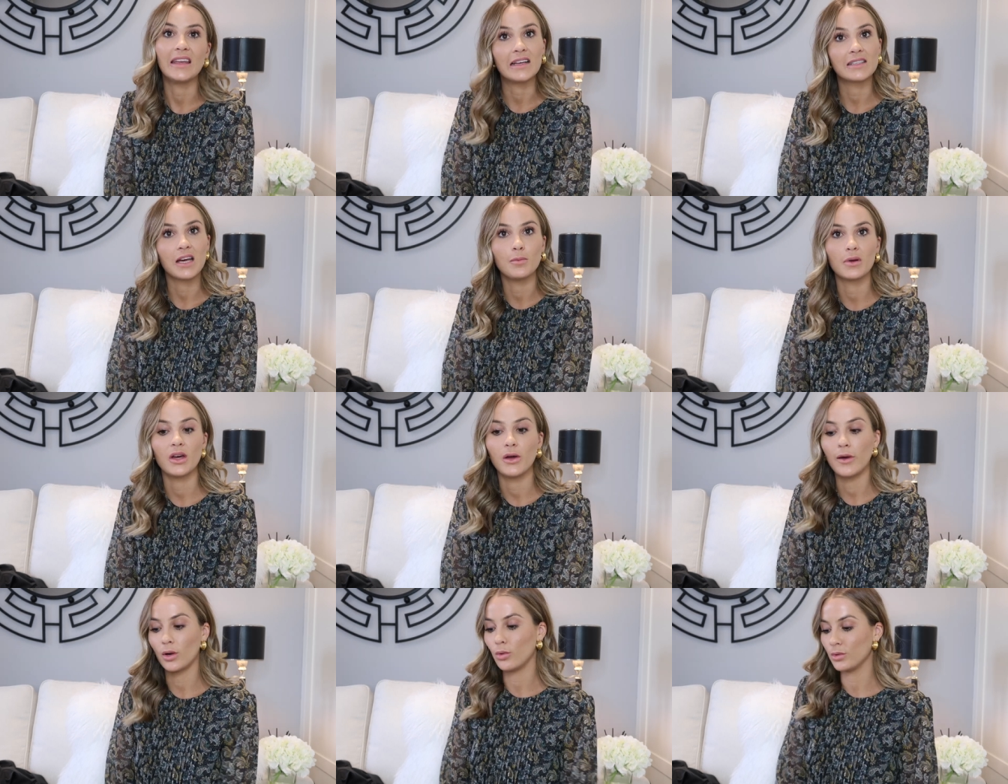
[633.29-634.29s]
linked down below
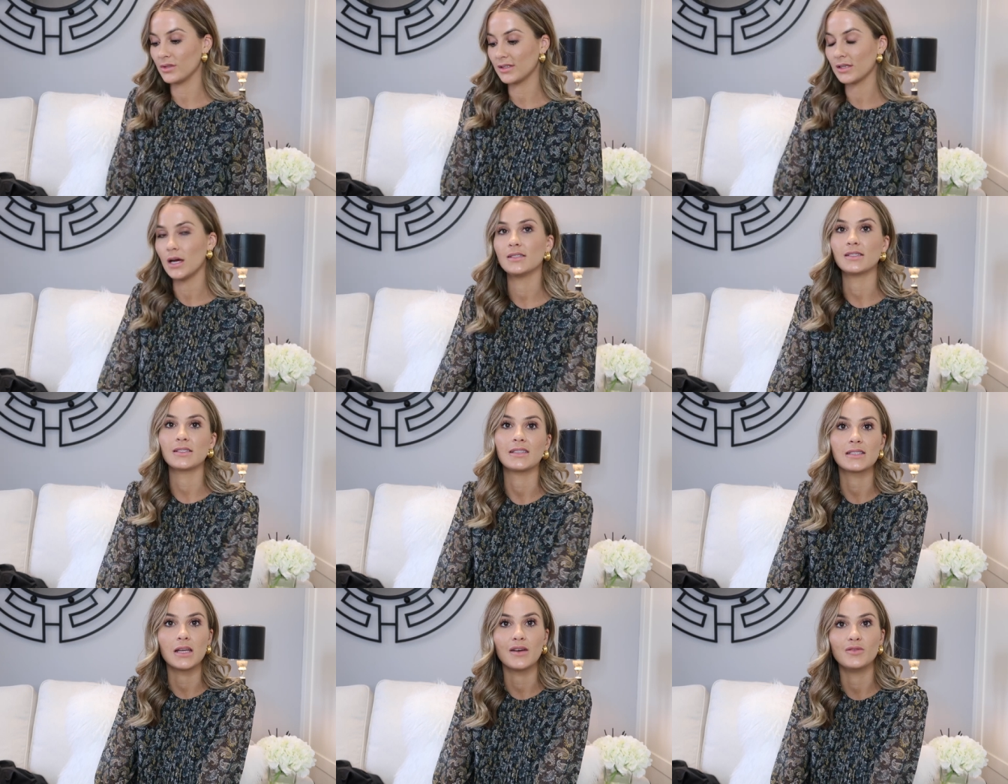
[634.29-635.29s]
and all the sizes
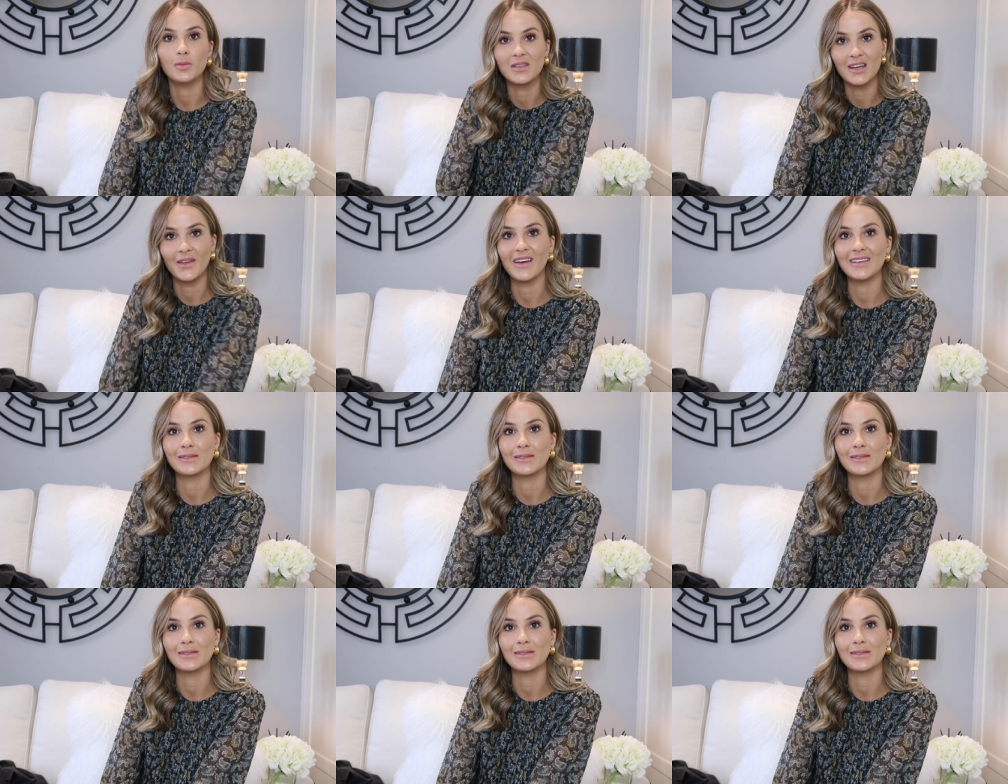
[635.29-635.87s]
and stuff will be down there